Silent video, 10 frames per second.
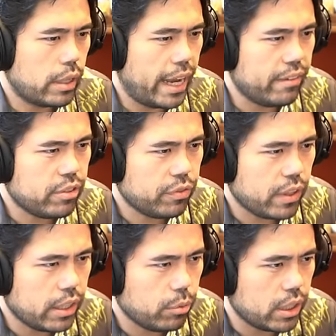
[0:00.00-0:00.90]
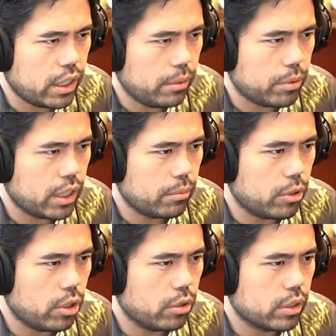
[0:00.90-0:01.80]
I have to find a way to keep the game
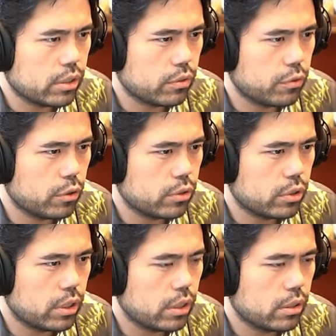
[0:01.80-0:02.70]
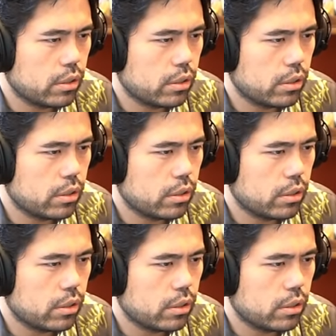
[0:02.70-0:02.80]
going. That's the first thing.